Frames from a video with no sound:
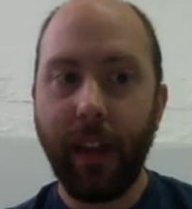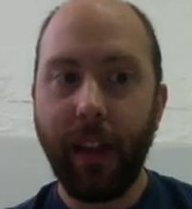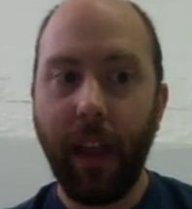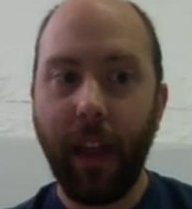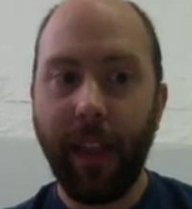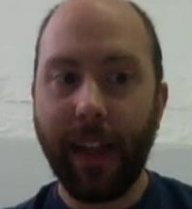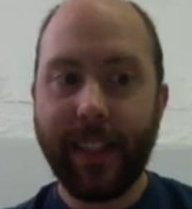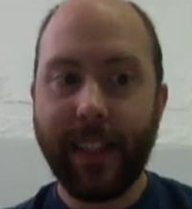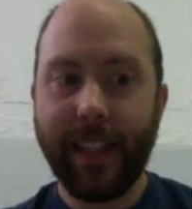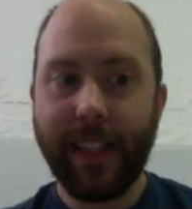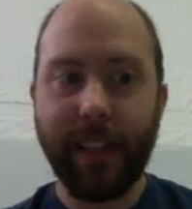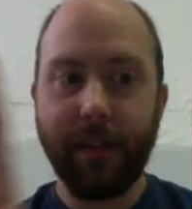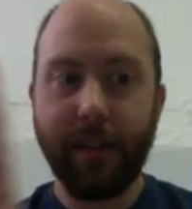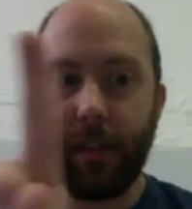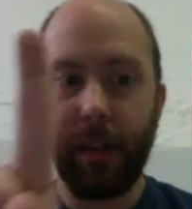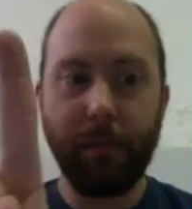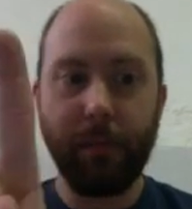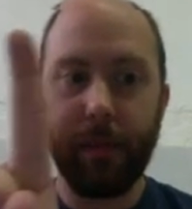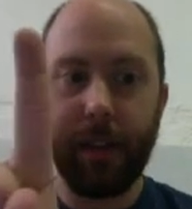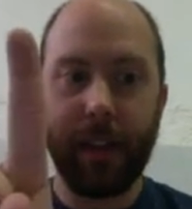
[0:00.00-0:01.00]
And that's it.
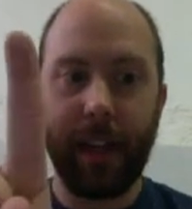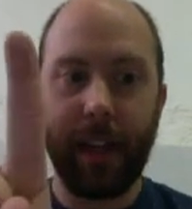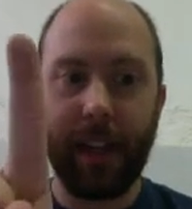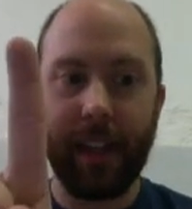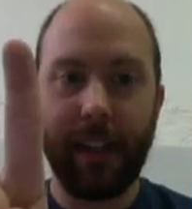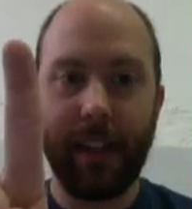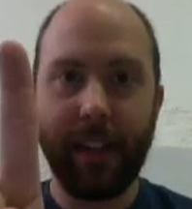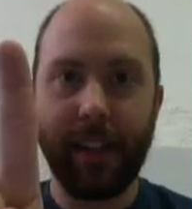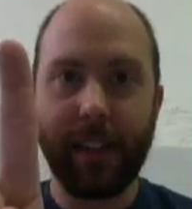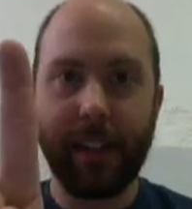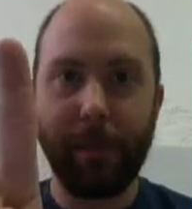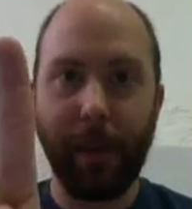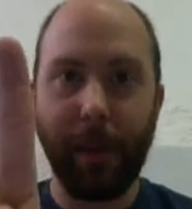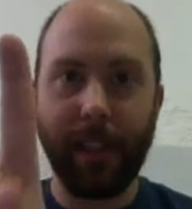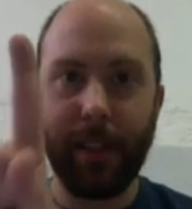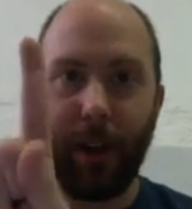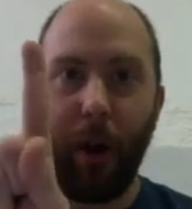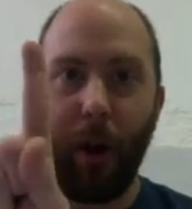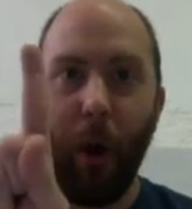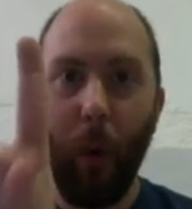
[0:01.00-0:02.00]
Gotta get in the space.
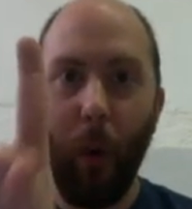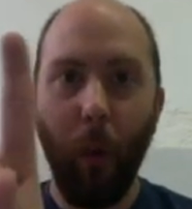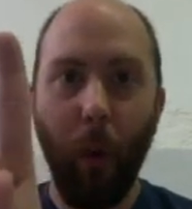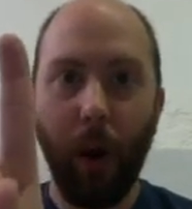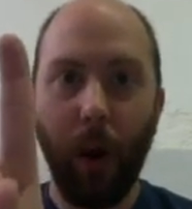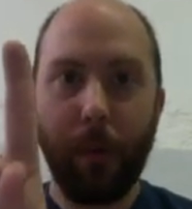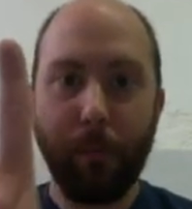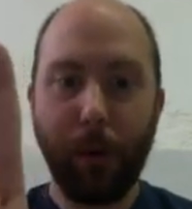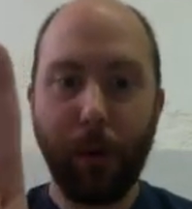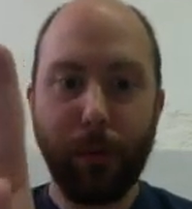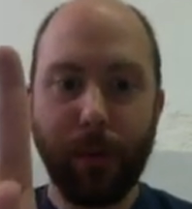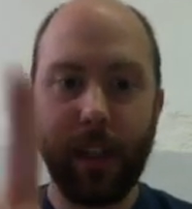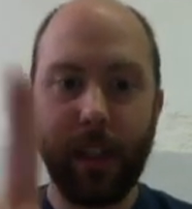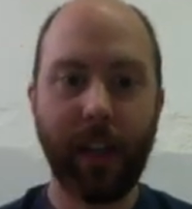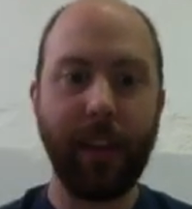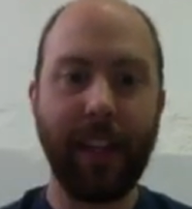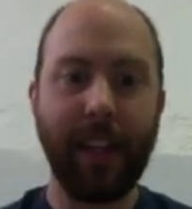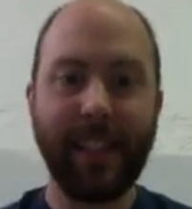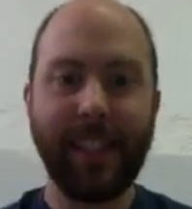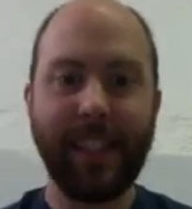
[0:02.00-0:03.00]
There you go. 1
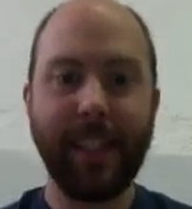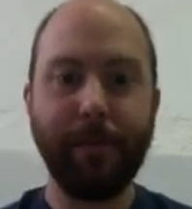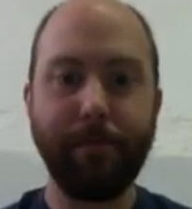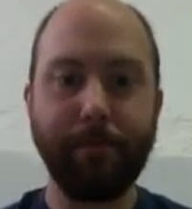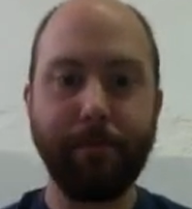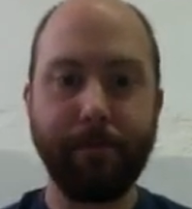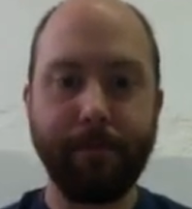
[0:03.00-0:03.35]
proton. That's it.